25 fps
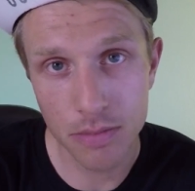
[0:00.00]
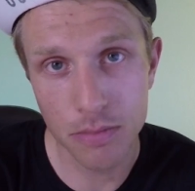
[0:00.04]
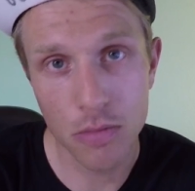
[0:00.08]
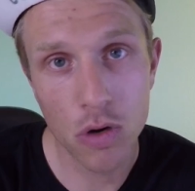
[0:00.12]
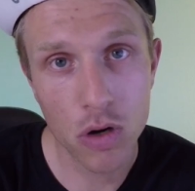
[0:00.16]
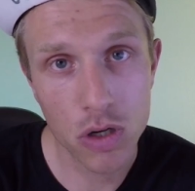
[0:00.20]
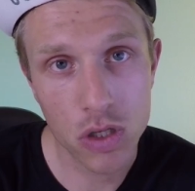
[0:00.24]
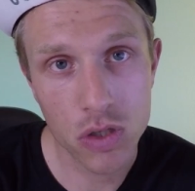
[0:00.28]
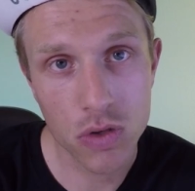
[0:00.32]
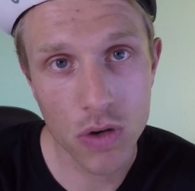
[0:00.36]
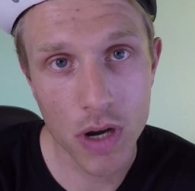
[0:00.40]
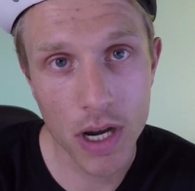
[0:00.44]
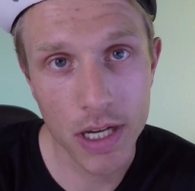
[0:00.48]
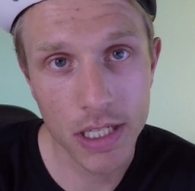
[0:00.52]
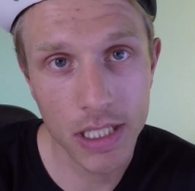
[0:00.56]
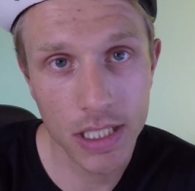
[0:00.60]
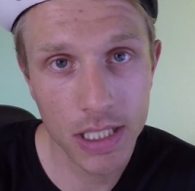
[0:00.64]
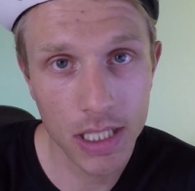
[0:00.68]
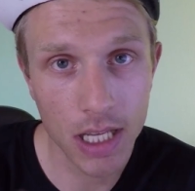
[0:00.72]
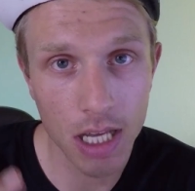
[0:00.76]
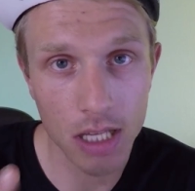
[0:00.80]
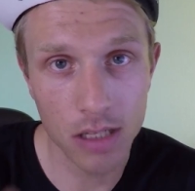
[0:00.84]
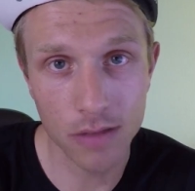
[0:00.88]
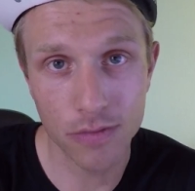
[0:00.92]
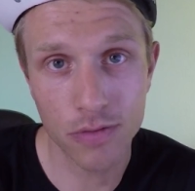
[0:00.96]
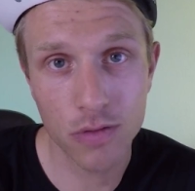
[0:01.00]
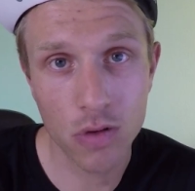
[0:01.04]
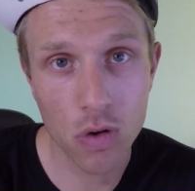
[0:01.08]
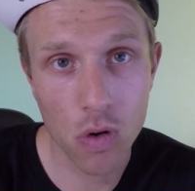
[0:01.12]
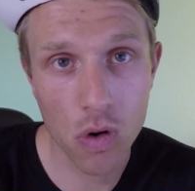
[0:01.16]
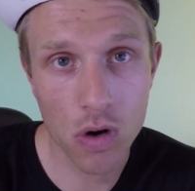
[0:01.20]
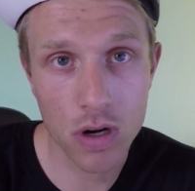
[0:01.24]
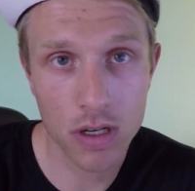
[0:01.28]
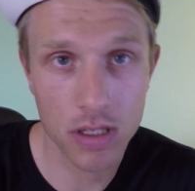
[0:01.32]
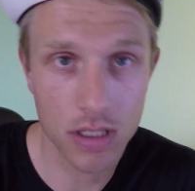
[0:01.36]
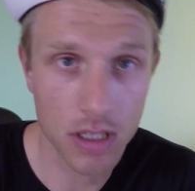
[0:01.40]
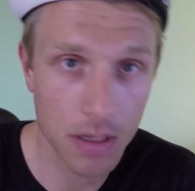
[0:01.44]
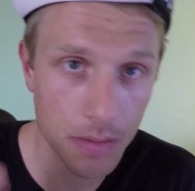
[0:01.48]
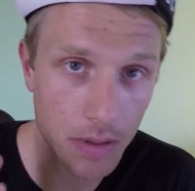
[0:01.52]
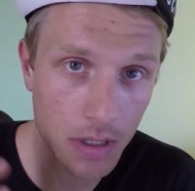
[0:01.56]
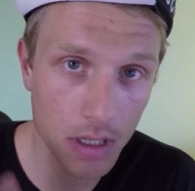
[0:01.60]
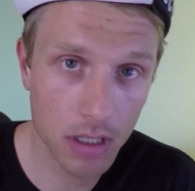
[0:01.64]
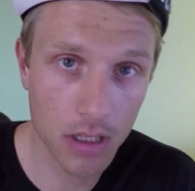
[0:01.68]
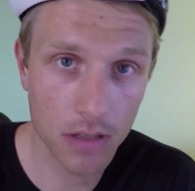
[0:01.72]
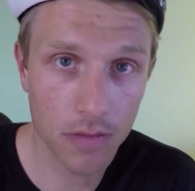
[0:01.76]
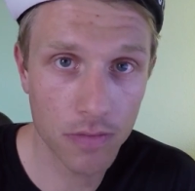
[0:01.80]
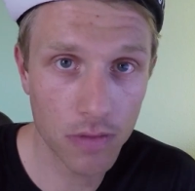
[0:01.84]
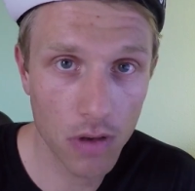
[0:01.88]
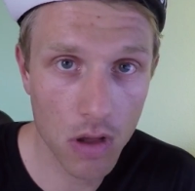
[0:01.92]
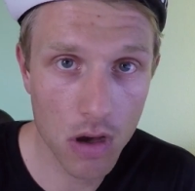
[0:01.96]
more training, and of course I'm
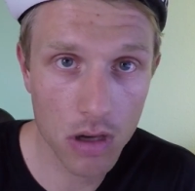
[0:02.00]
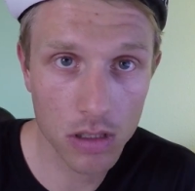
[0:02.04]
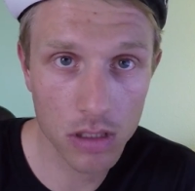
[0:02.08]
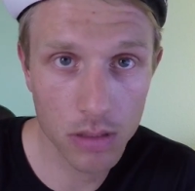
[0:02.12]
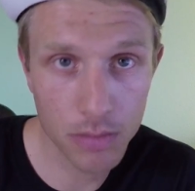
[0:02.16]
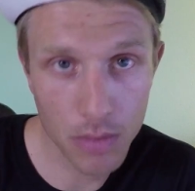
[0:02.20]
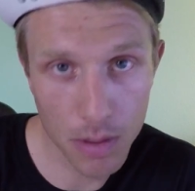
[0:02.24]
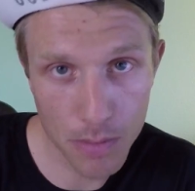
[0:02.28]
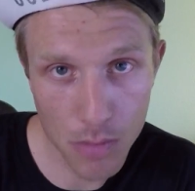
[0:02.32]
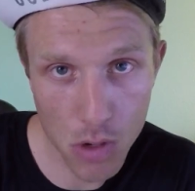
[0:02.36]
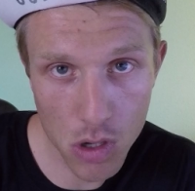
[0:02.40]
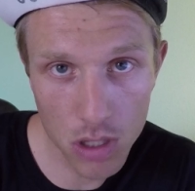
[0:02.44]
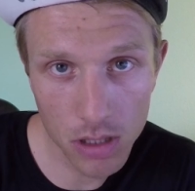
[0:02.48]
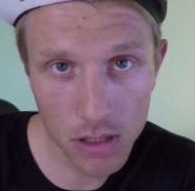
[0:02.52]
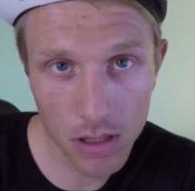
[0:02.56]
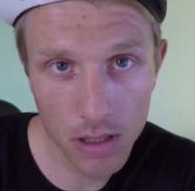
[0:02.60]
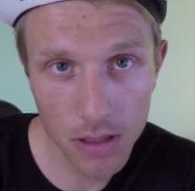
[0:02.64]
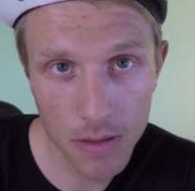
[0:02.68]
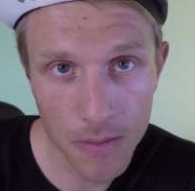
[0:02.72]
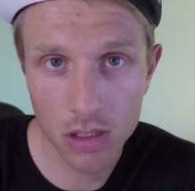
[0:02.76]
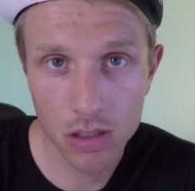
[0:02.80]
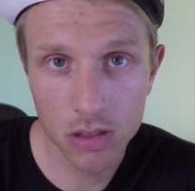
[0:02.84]
gonna vlog the Marmotte.